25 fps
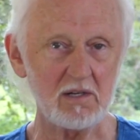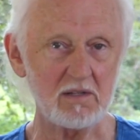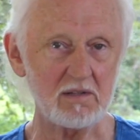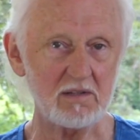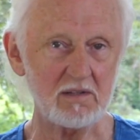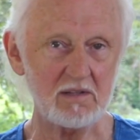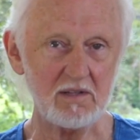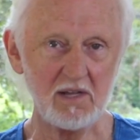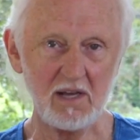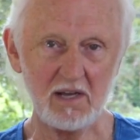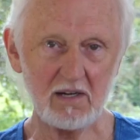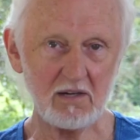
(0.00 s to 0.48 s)

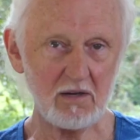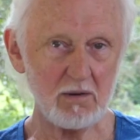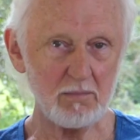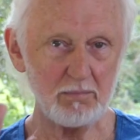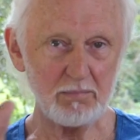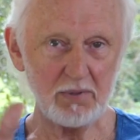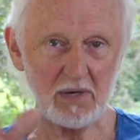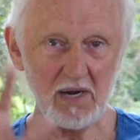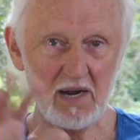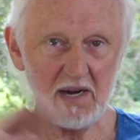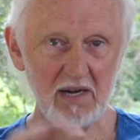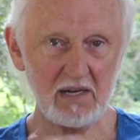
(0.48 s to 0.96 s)
they're
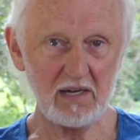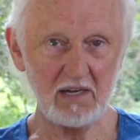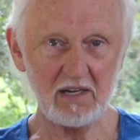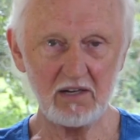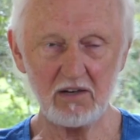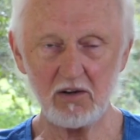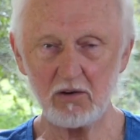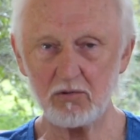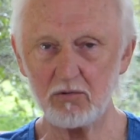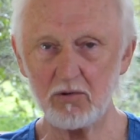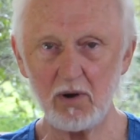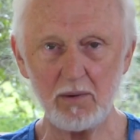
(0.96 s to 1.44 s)
complaining
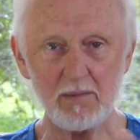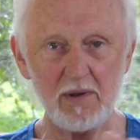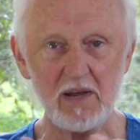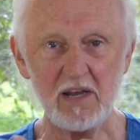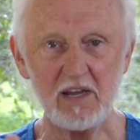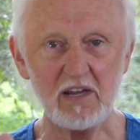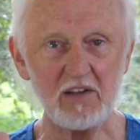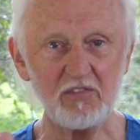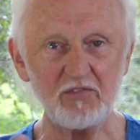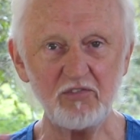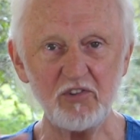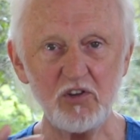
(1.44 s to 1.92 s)
and grumbling,
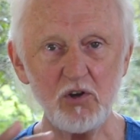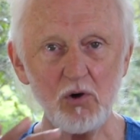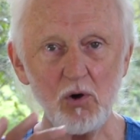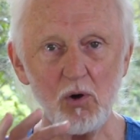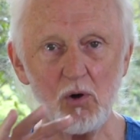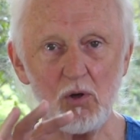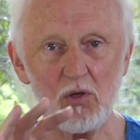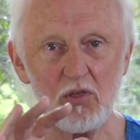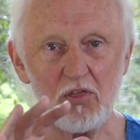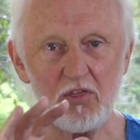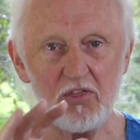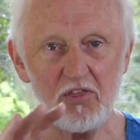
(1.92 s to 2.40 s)
if
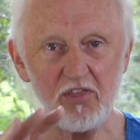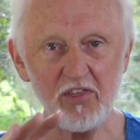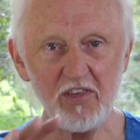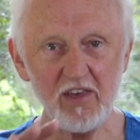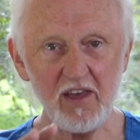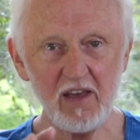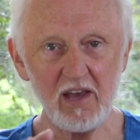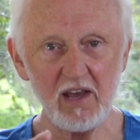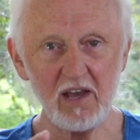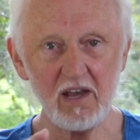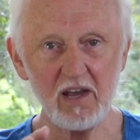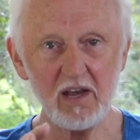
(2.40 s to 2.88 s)
you're
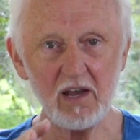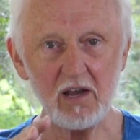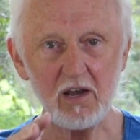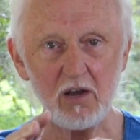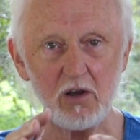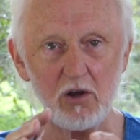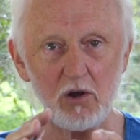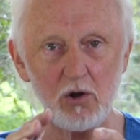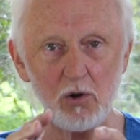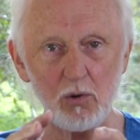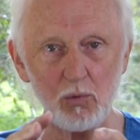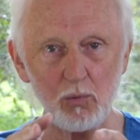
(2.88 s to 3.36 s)
there
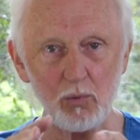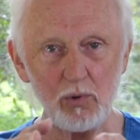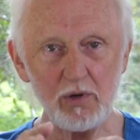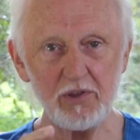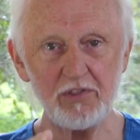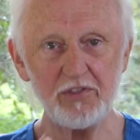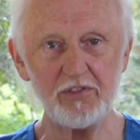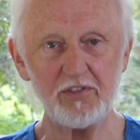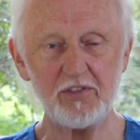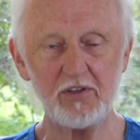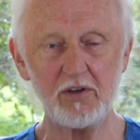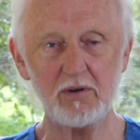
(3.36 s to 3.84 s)

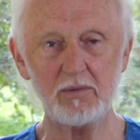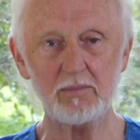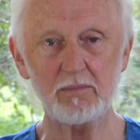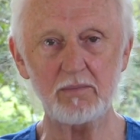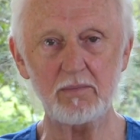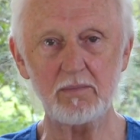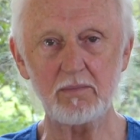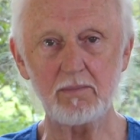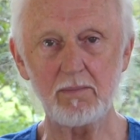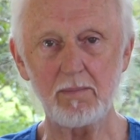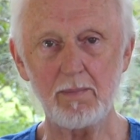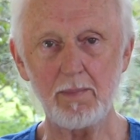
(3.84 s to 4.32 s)
with them,
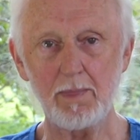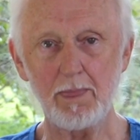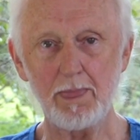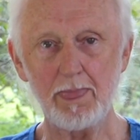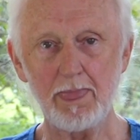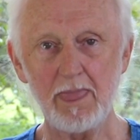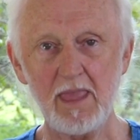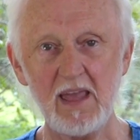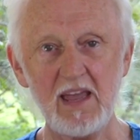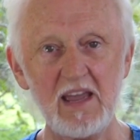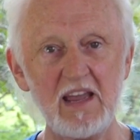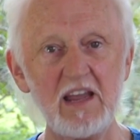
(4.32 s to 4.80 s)

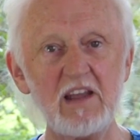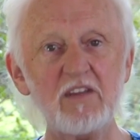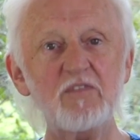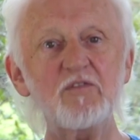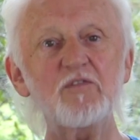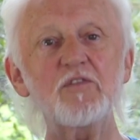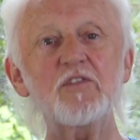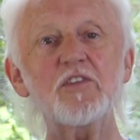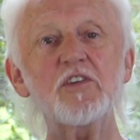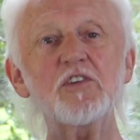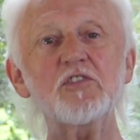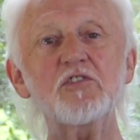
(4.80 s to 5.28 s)

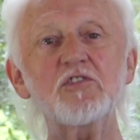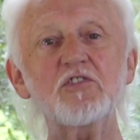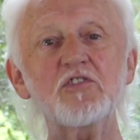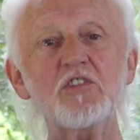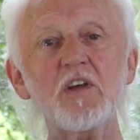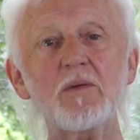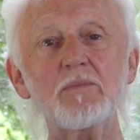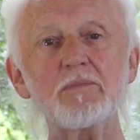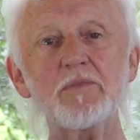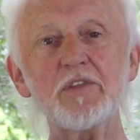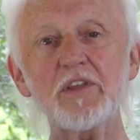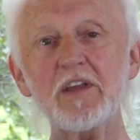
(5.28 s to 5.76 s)
if there's
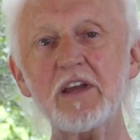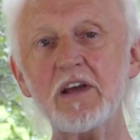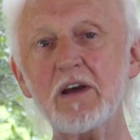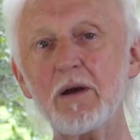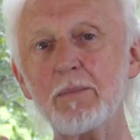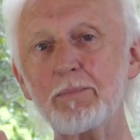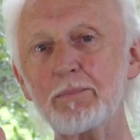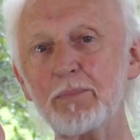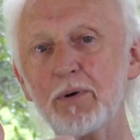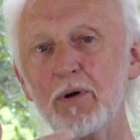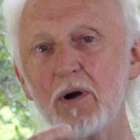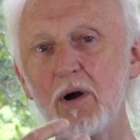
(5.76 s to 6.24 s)
something
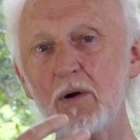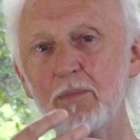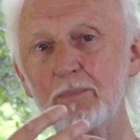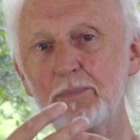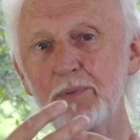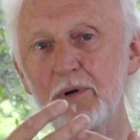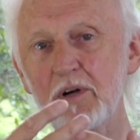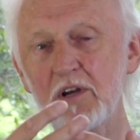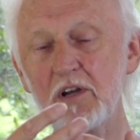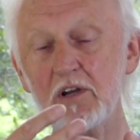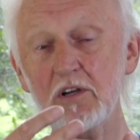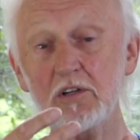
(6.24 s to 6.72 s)

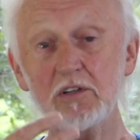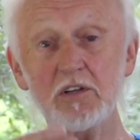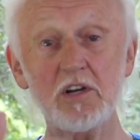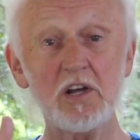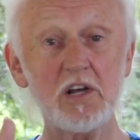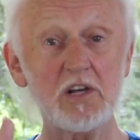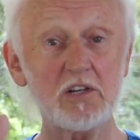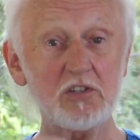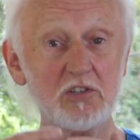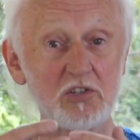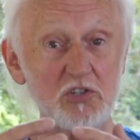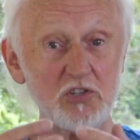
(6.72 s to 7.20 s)
appropriate
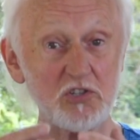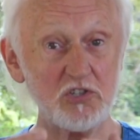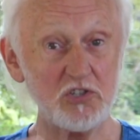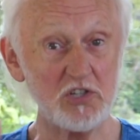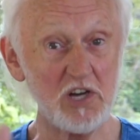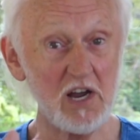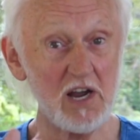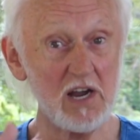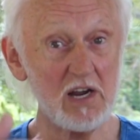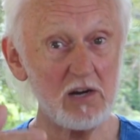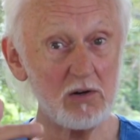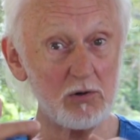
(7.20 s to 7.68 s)
to
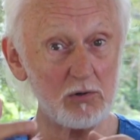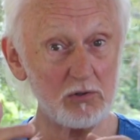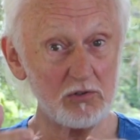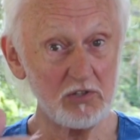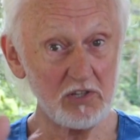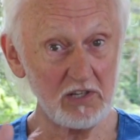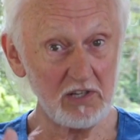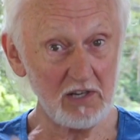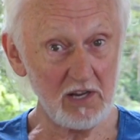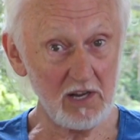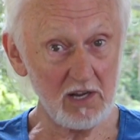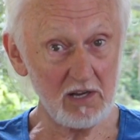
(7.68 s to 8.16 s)
share or to
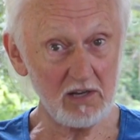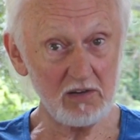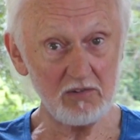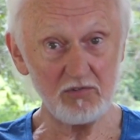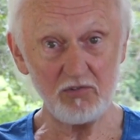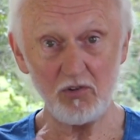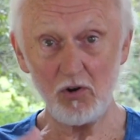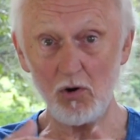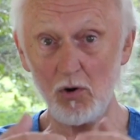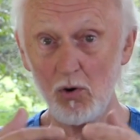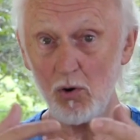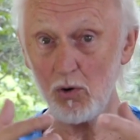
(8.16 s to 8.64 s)

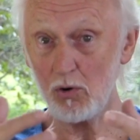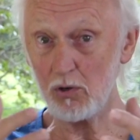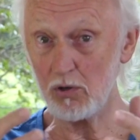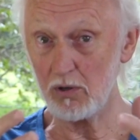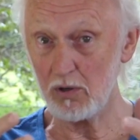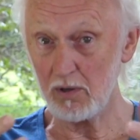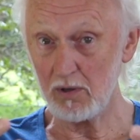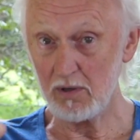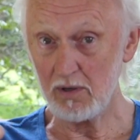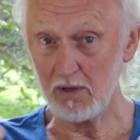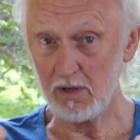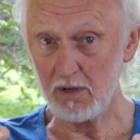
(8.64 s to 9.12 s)
give, or
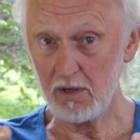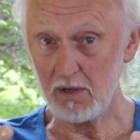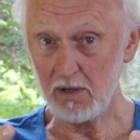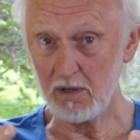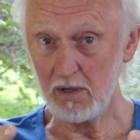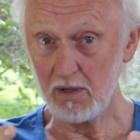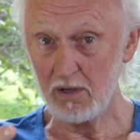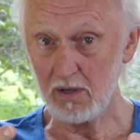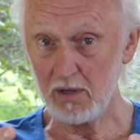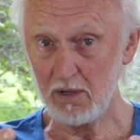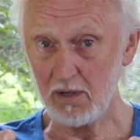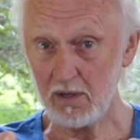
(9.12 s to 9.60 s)

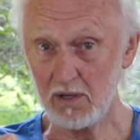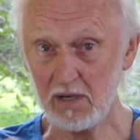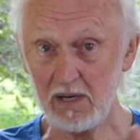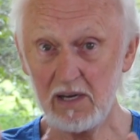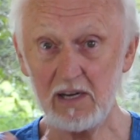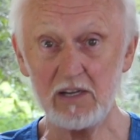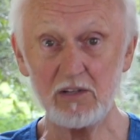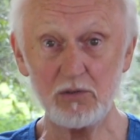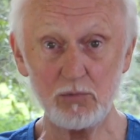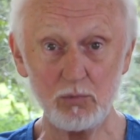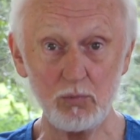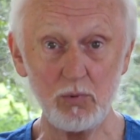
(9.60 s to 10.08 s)

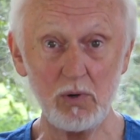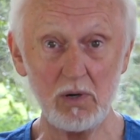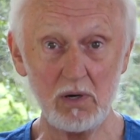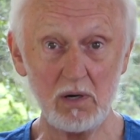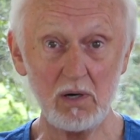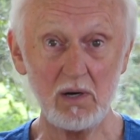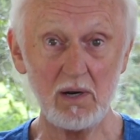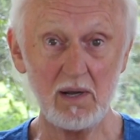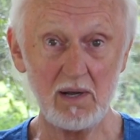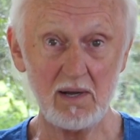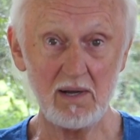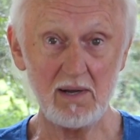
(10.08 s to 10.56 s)
it
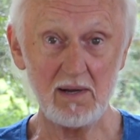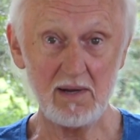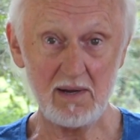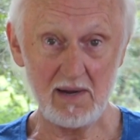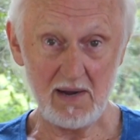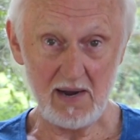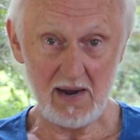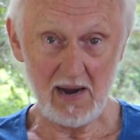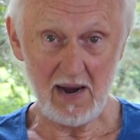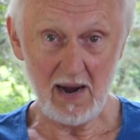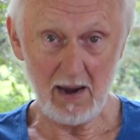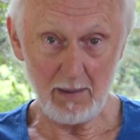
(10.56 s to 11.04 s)
will
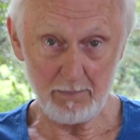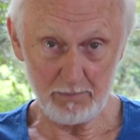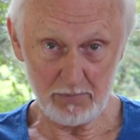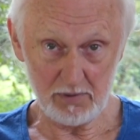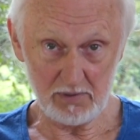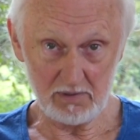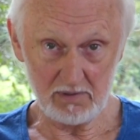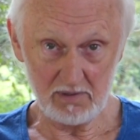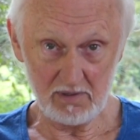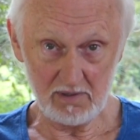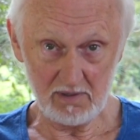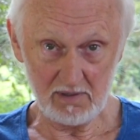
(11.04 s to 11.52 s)
happen.
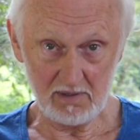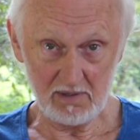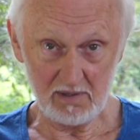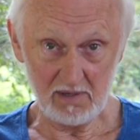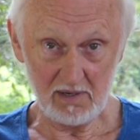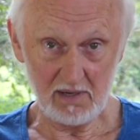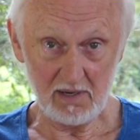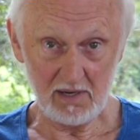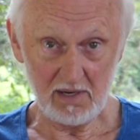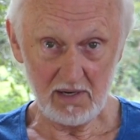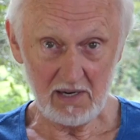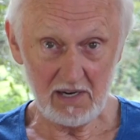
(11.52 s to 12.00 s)

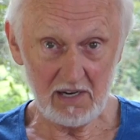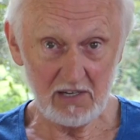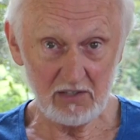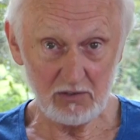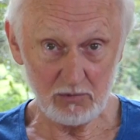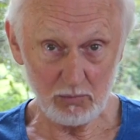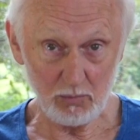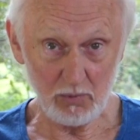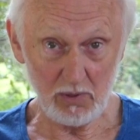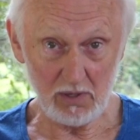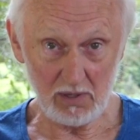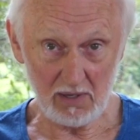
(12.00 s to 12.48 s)

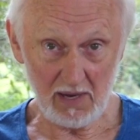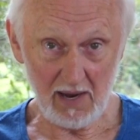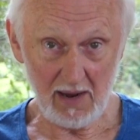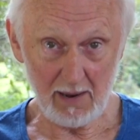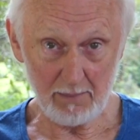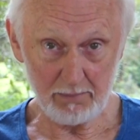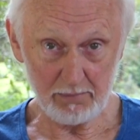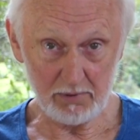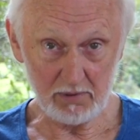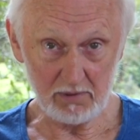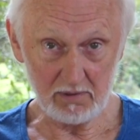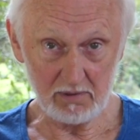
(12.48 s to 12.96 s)
It will
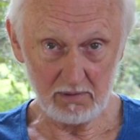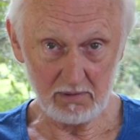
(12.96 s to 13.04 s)
happen.